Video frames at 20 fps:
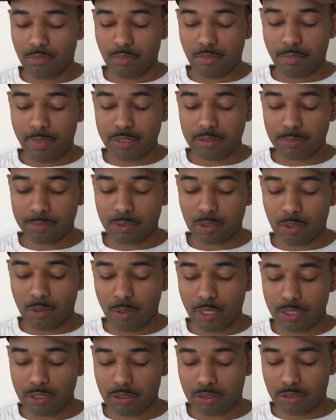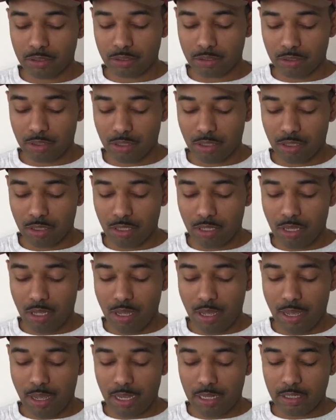mess up the question
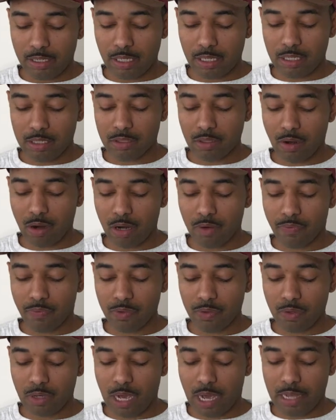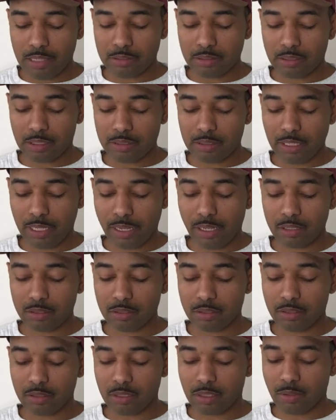and then it's hard for you guys to get the answer
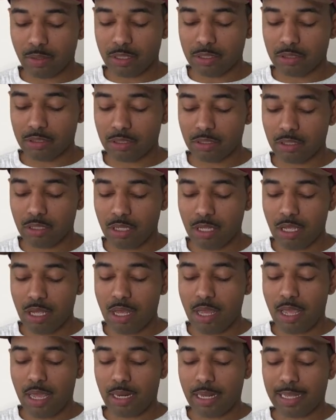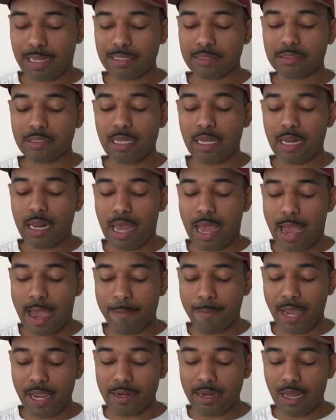to the question. And like I said, I
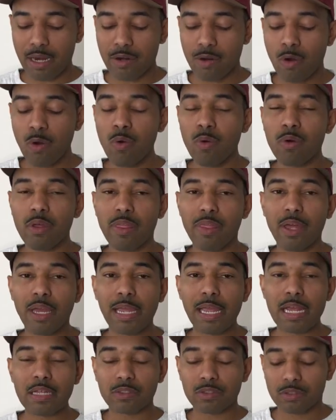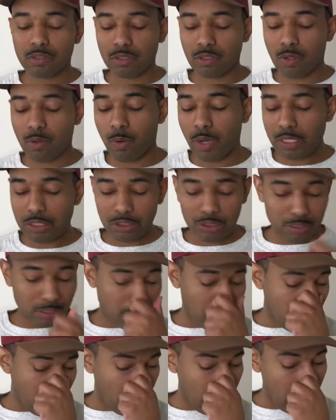might not know the answer to the question.
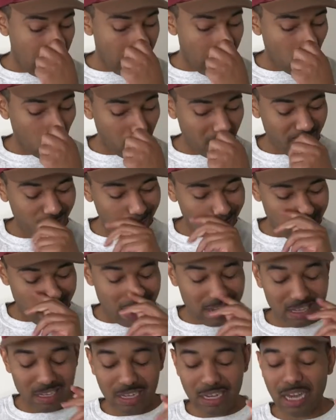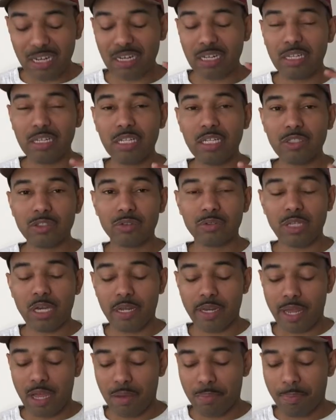However, I can kind of lead you
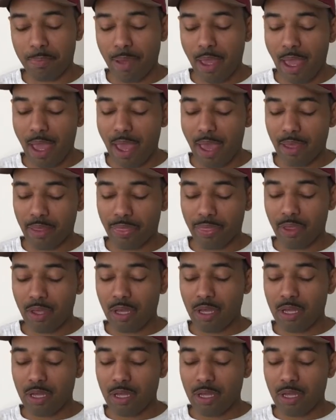down that path